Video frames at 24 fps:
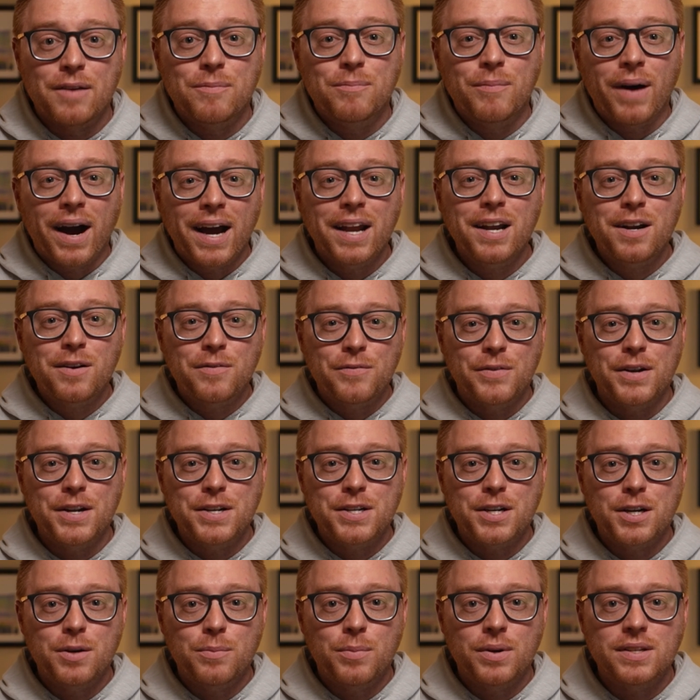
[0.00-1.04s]
a minor
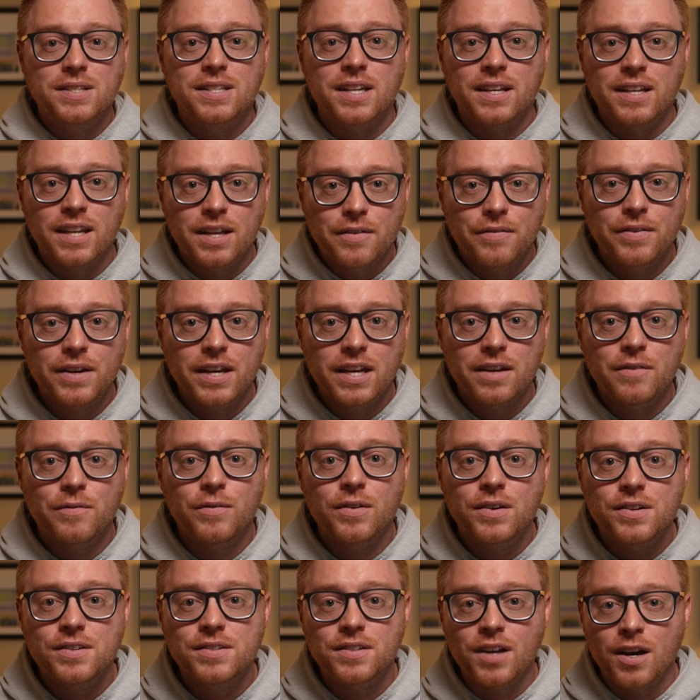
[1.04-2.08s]
feature, but significant
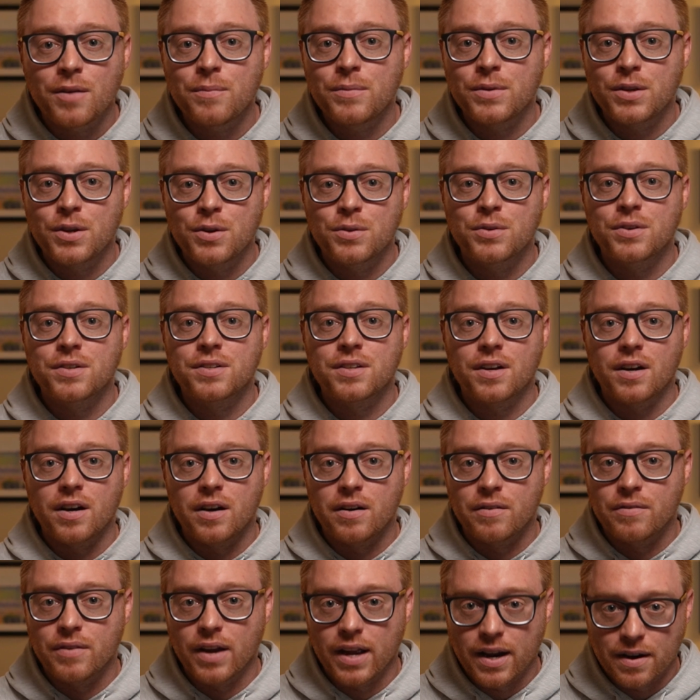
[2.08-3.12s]
for some users
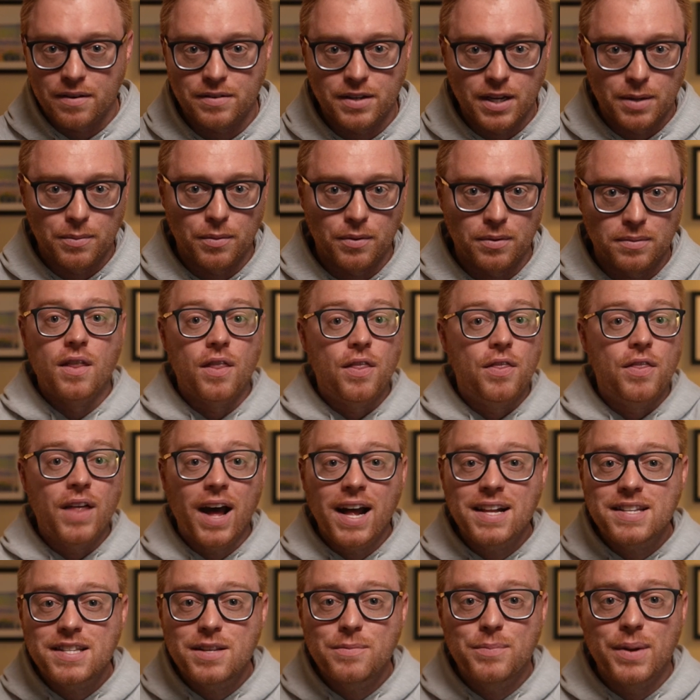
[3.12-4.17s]
of Airtable.
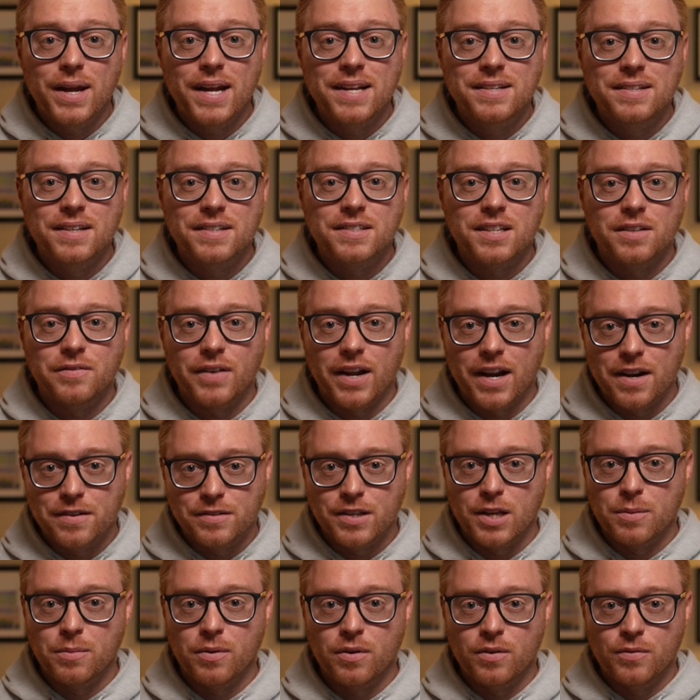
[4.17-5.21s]
That's the basics of
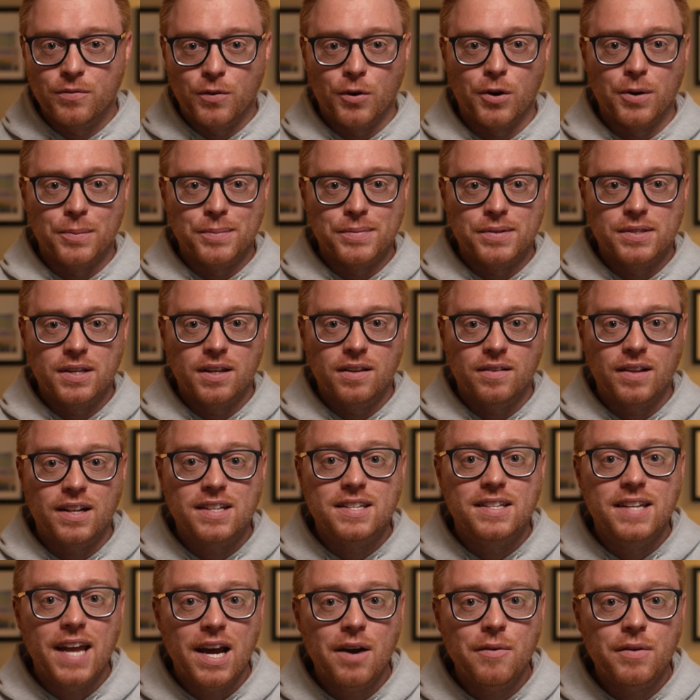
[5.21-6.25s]
Airtable forms.
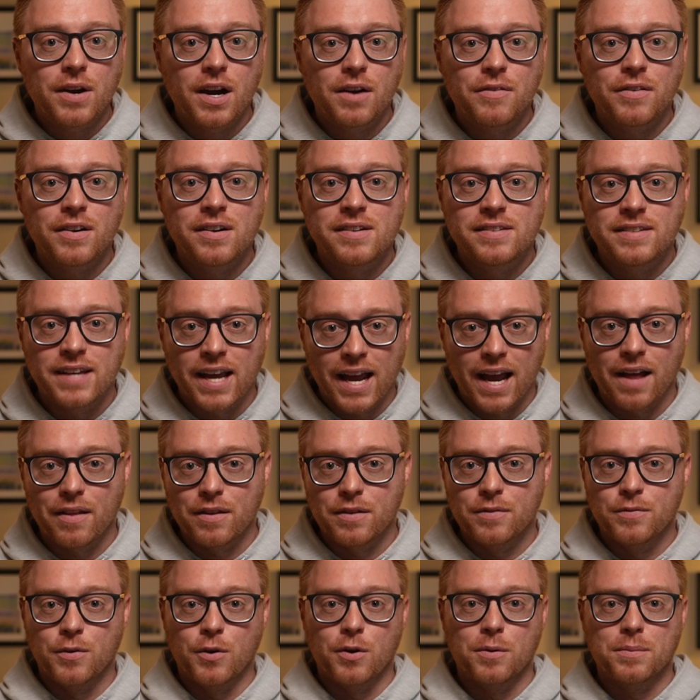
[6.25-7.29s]
Let's now cover
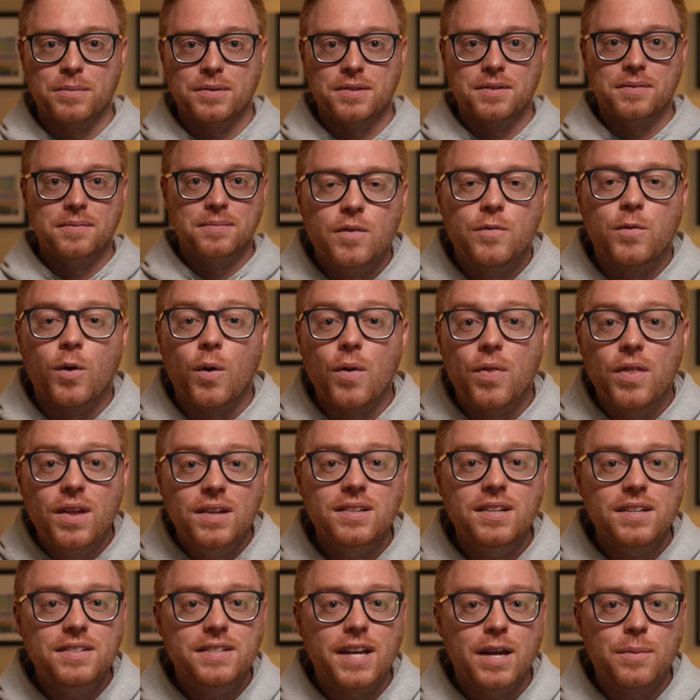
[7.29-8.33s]
Tally forms. For
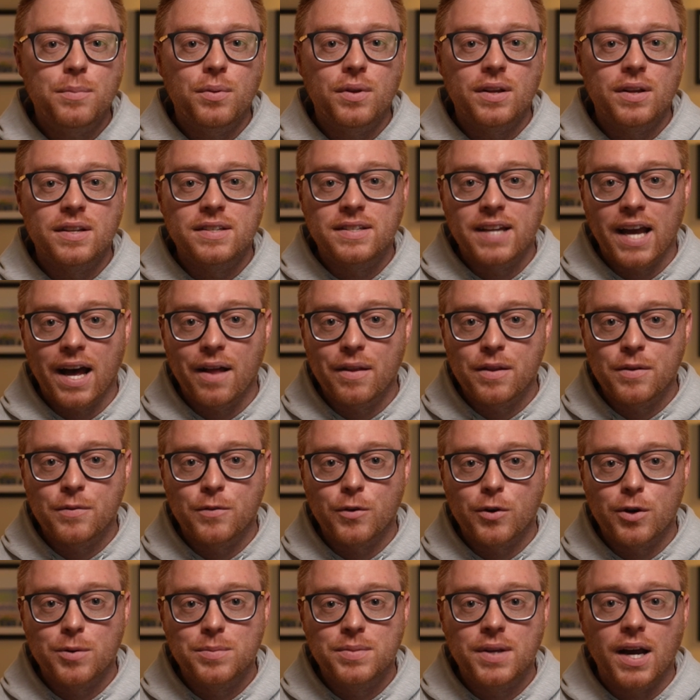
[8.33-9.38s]
this example in Tally
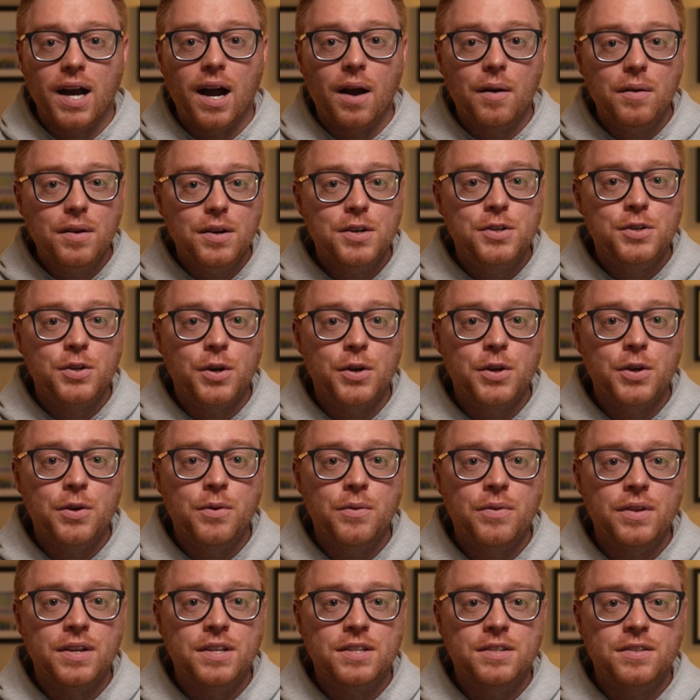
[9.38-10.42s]
forms, I'm gonna show you
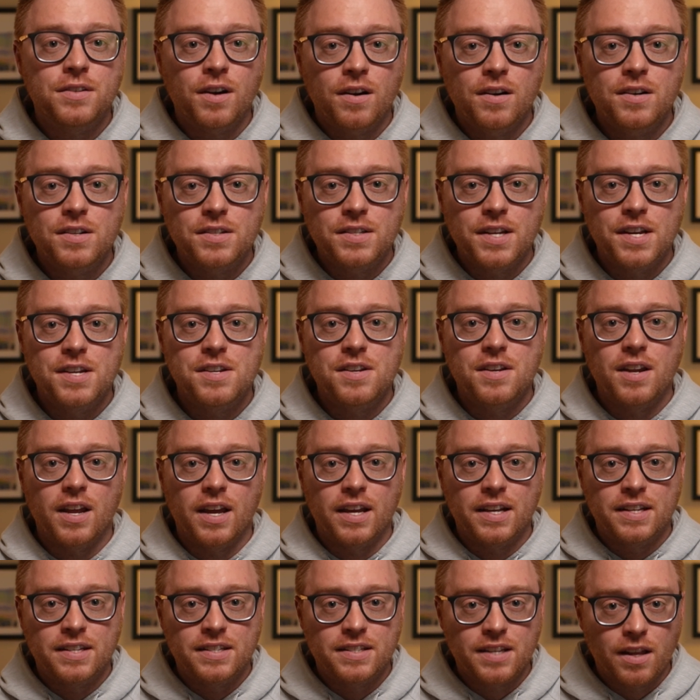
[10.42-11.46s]
the Start Station
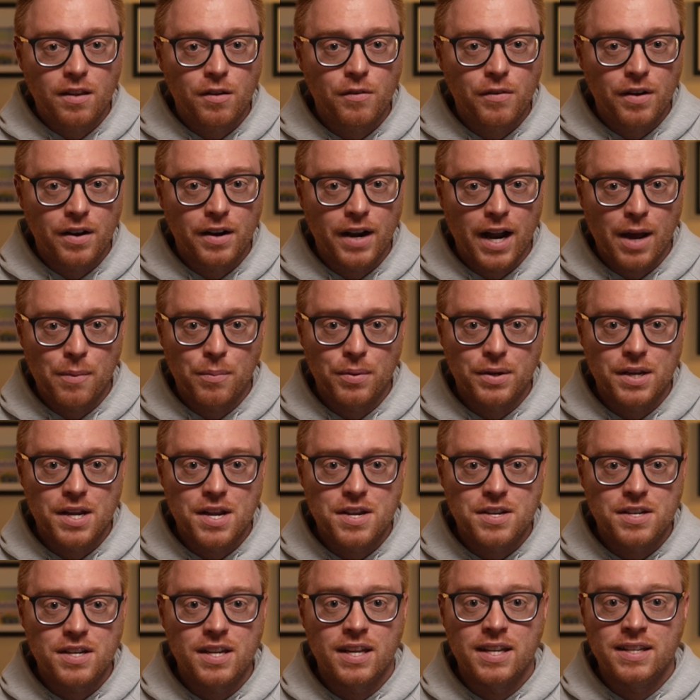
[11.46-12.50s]
Accelerator
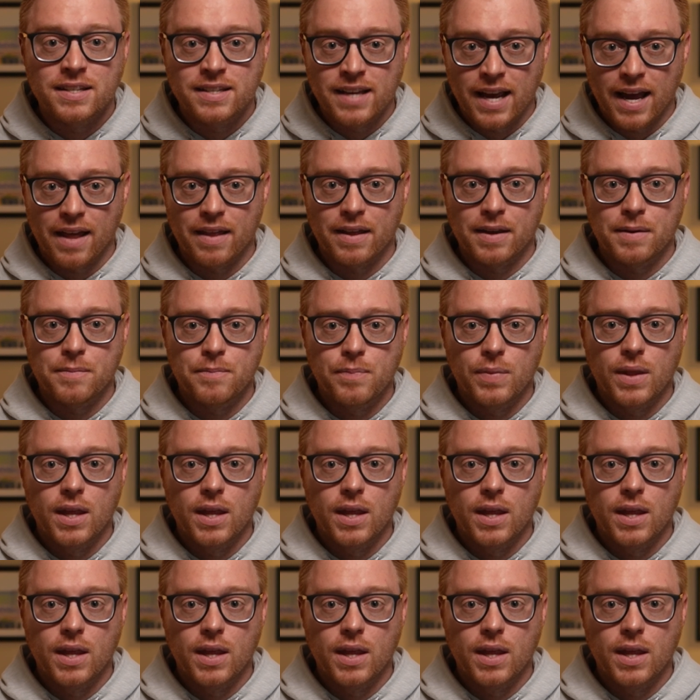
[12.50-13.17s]
application in Tally.